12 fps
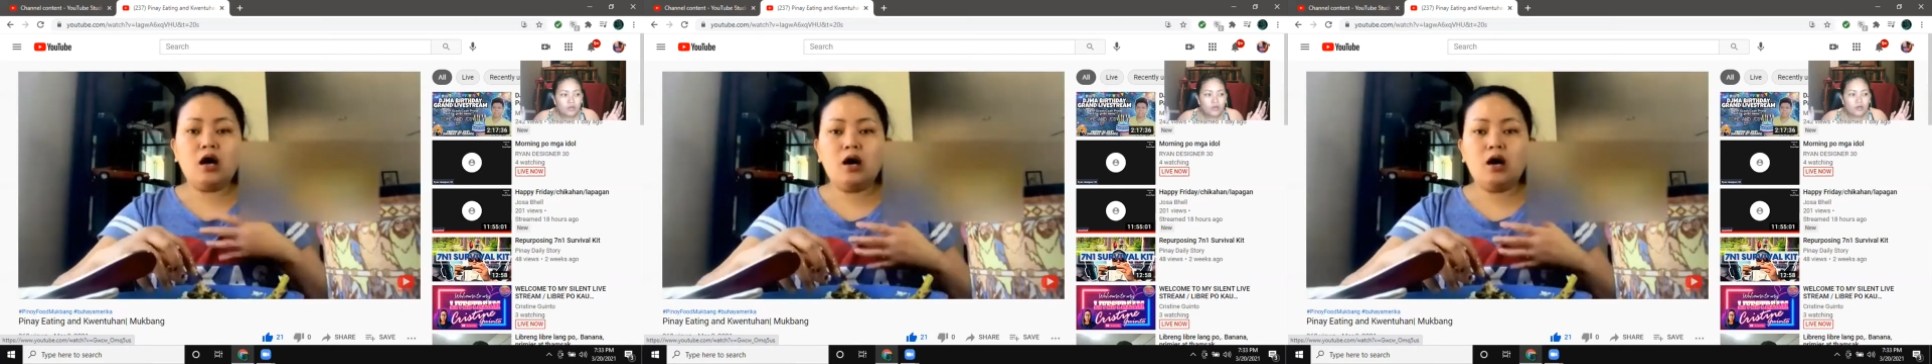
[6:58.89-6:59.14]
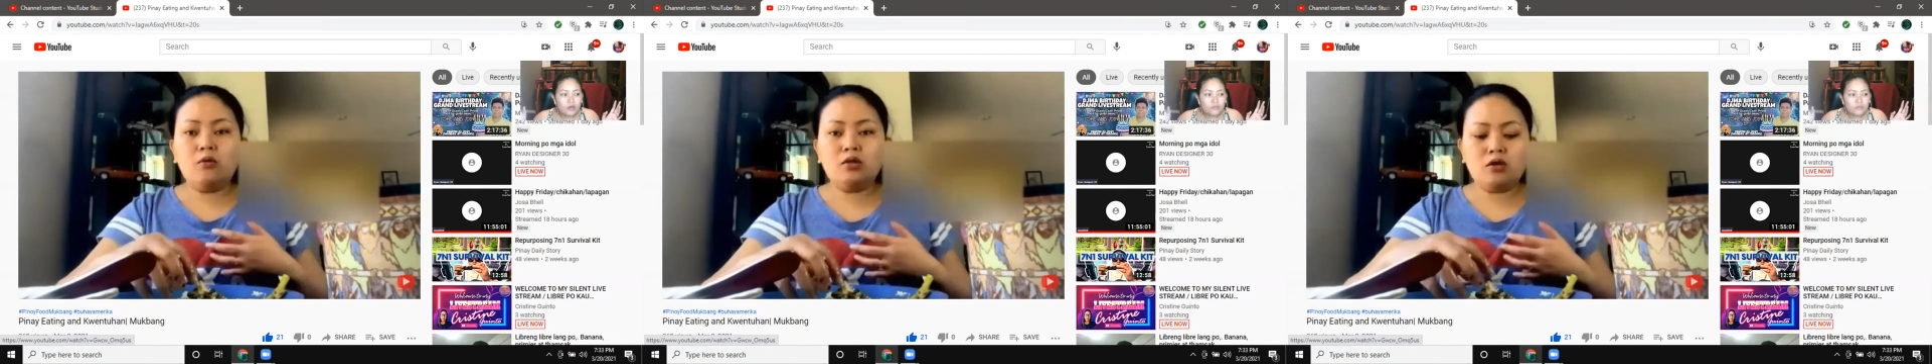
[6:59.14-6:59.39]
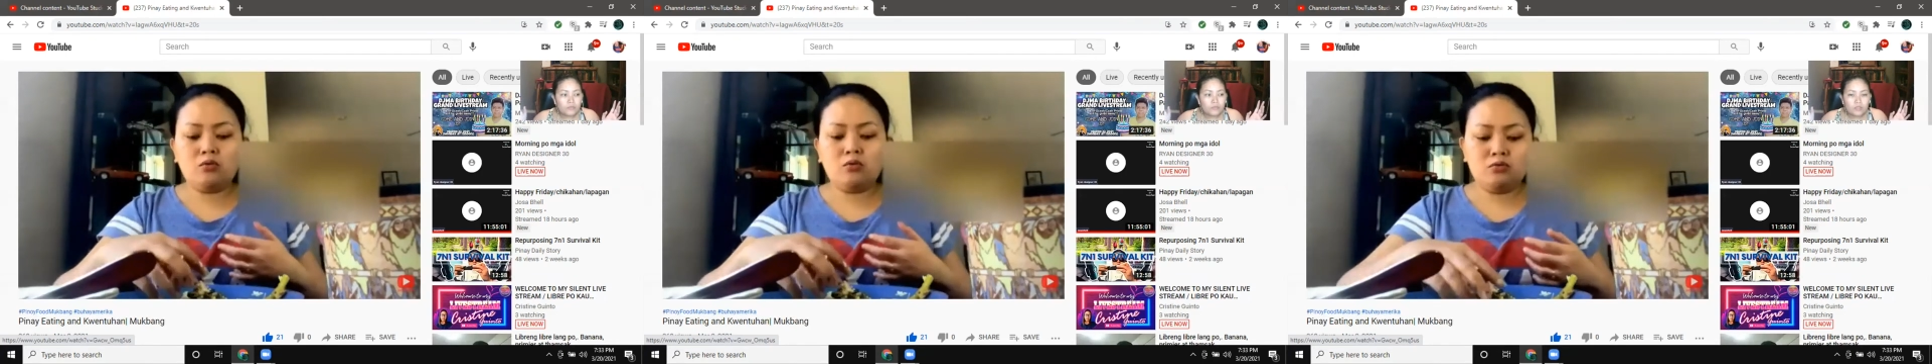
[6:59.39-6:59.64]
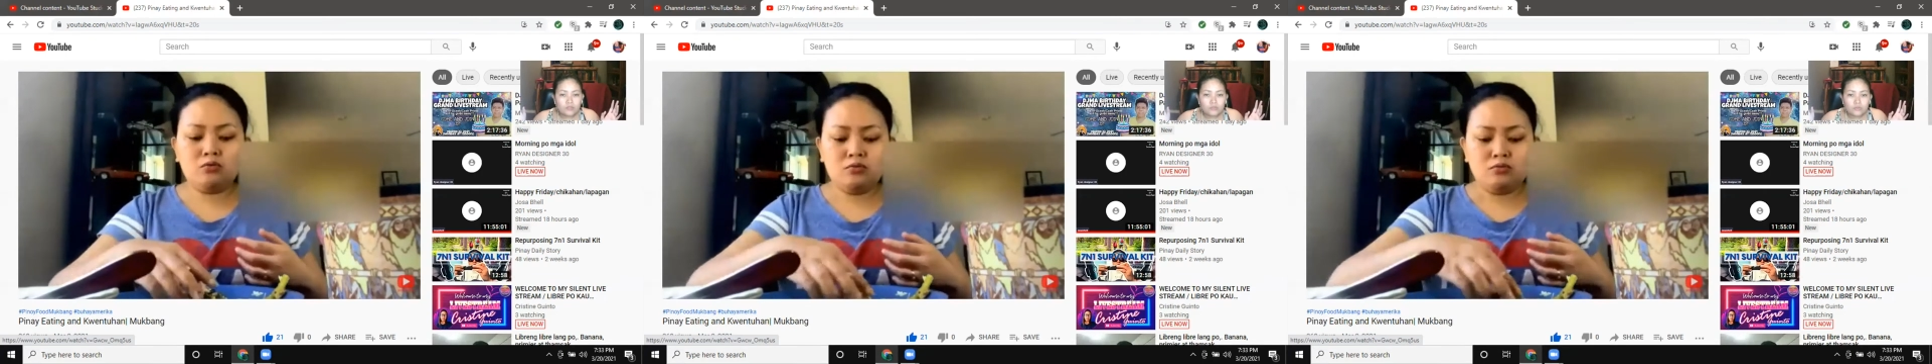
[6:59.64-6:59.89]
they
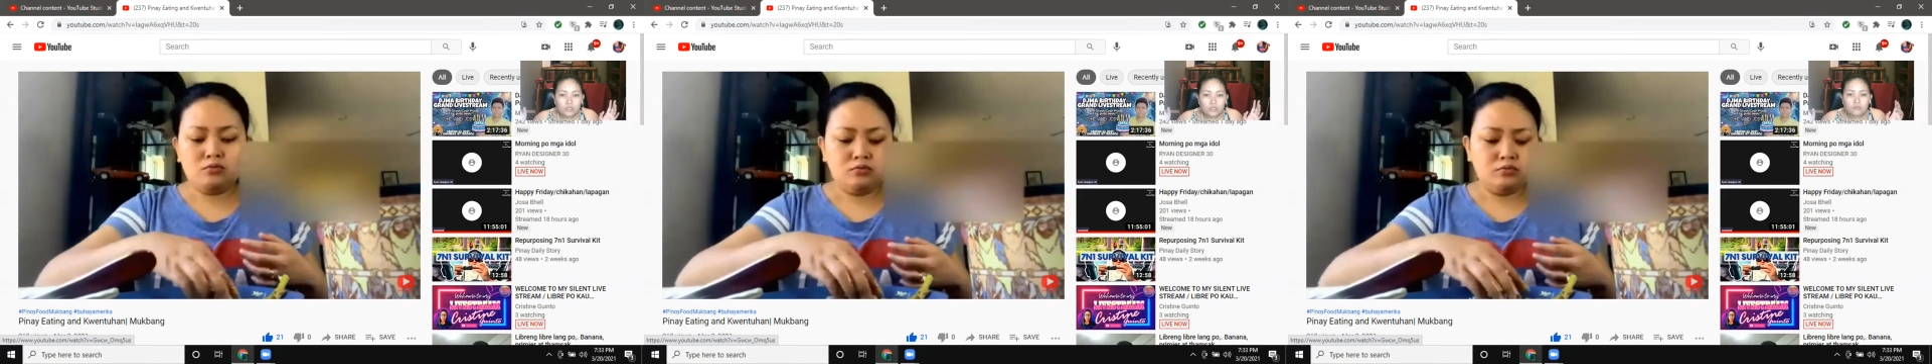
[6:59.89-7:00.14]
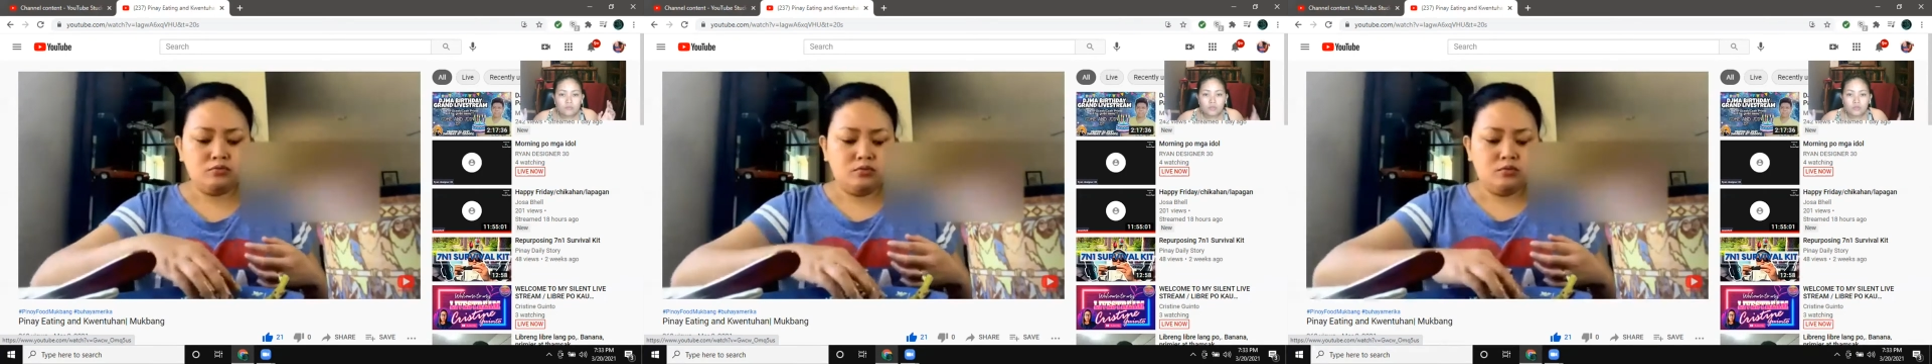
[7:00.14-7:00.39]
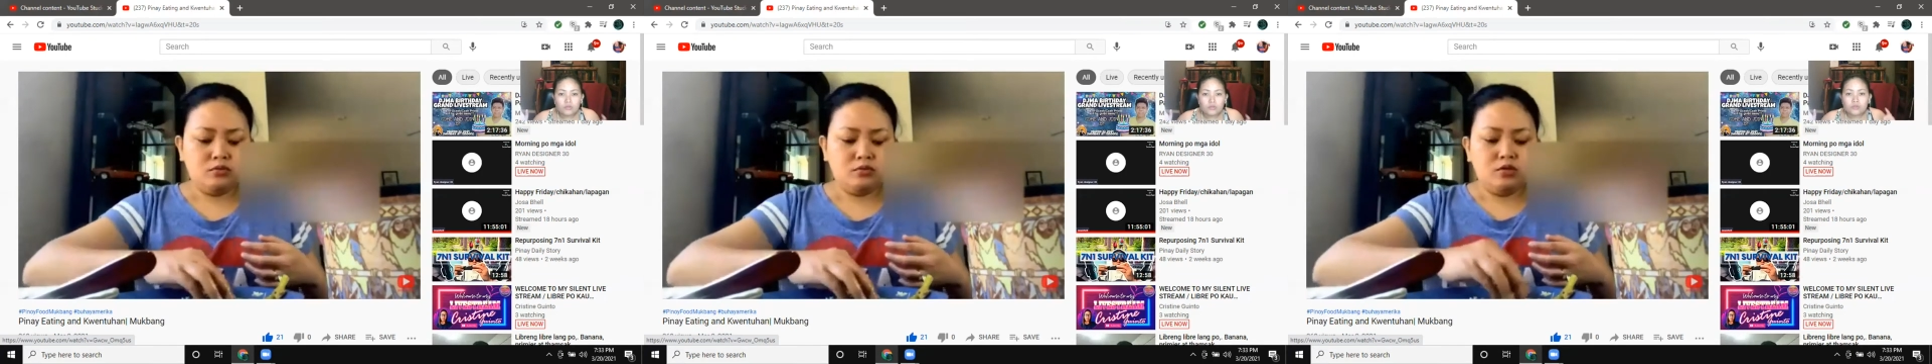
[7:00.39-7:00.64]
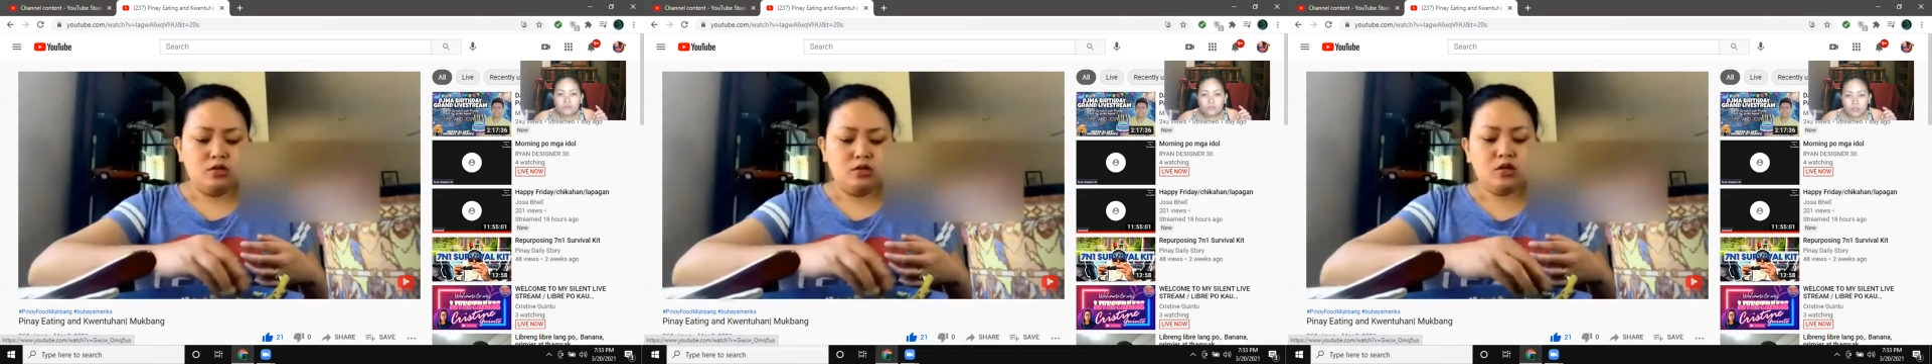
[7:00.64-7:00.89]
usually
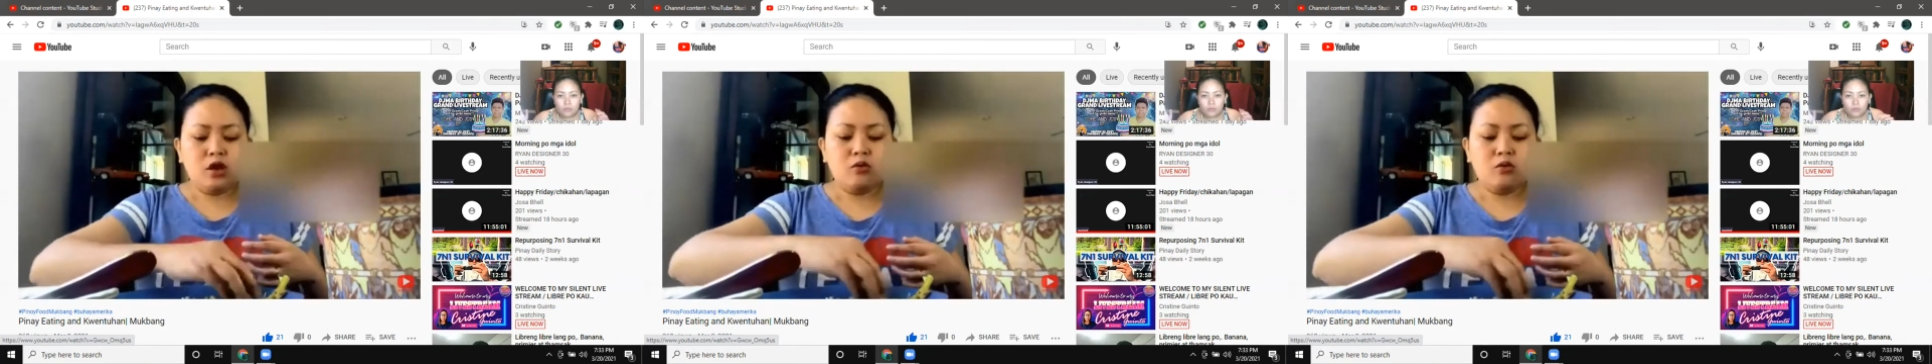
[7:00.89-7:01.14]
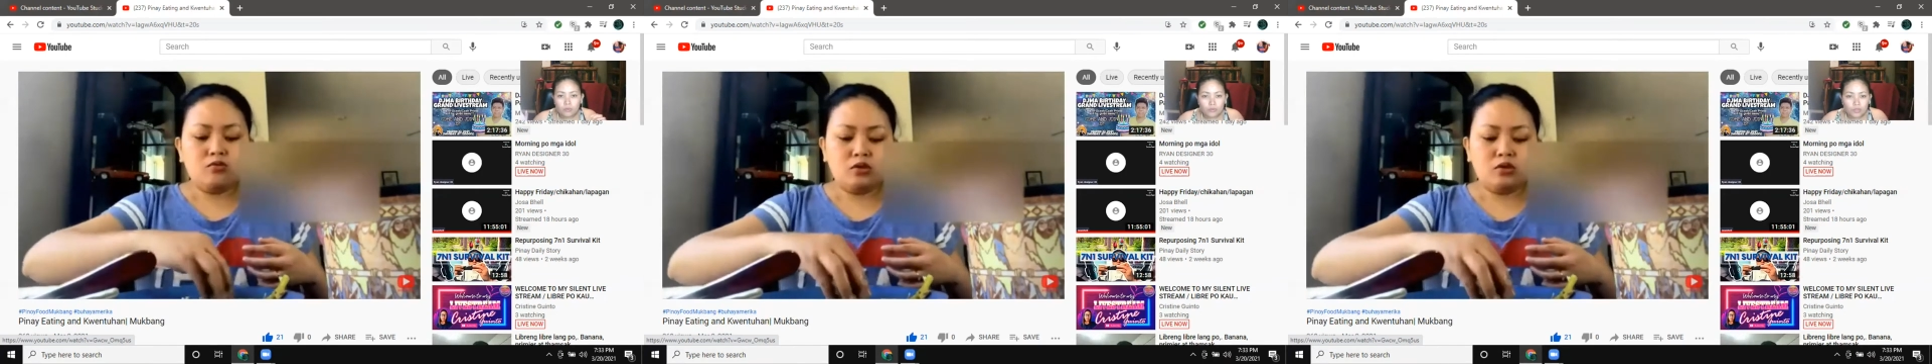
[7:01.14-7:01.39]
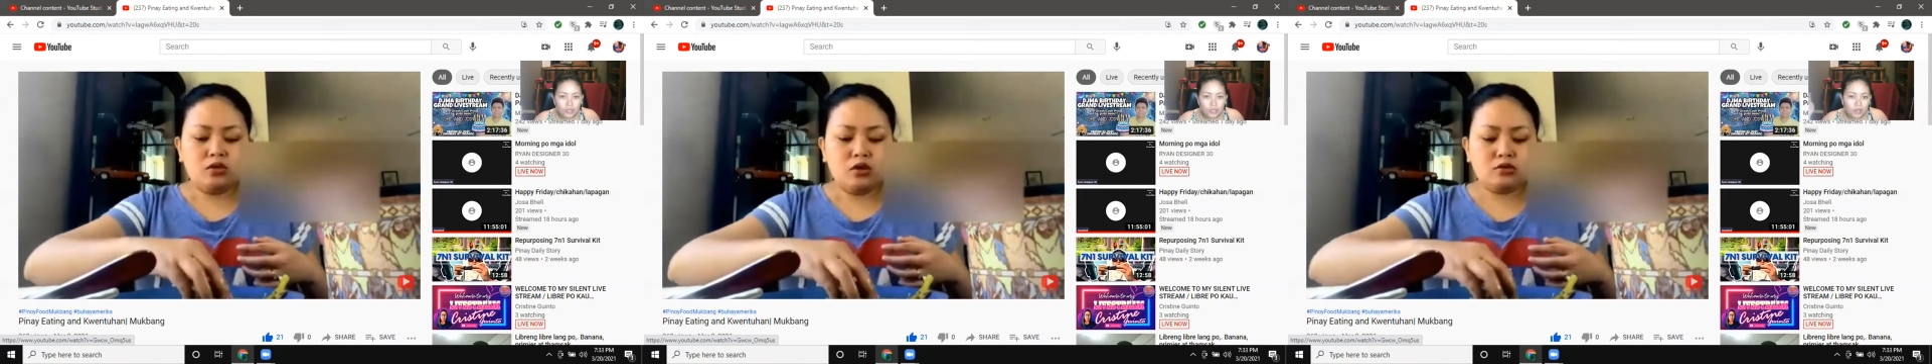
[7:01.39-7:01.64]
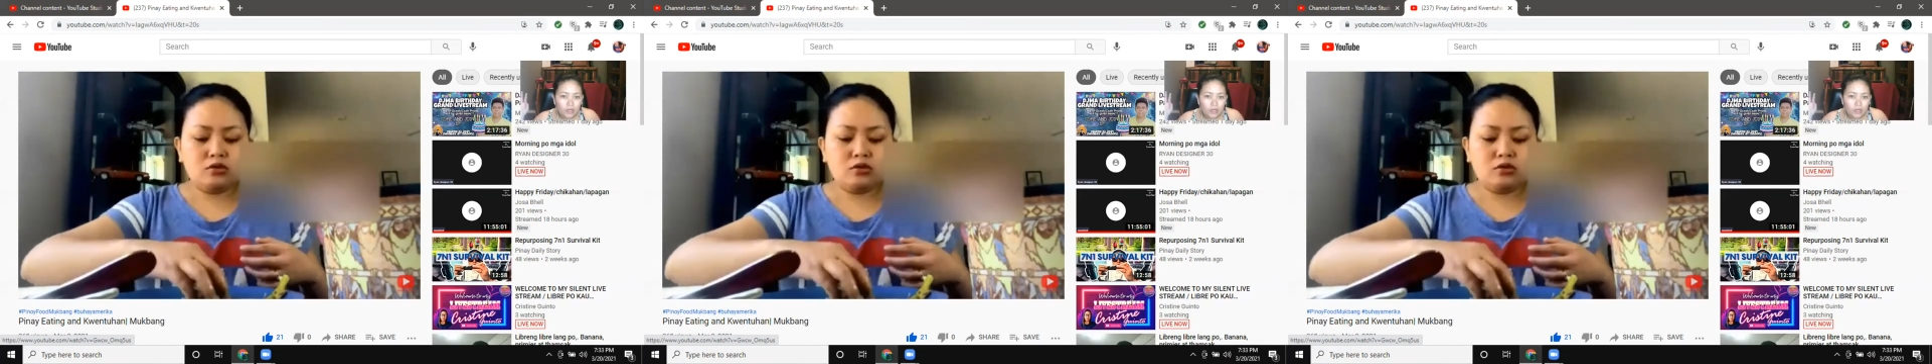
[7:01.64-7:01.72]
blur people that